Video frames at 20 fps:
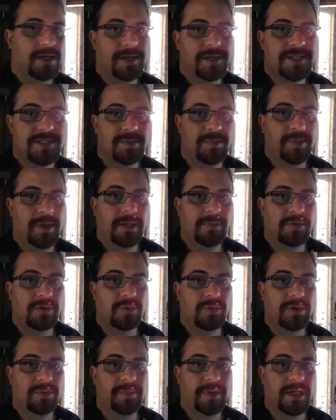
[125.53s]
I know some
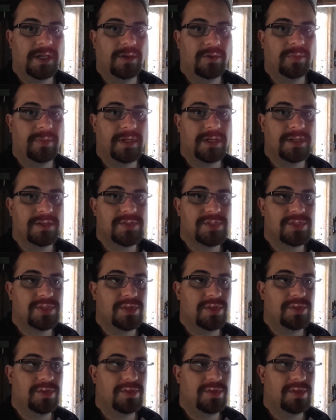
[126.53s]
people would be a little bit
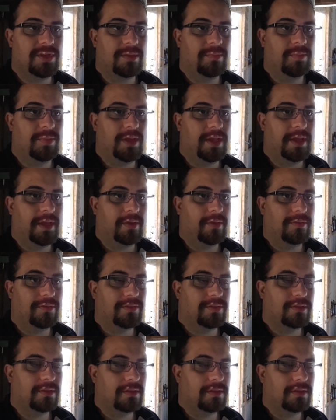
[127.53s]
concerned about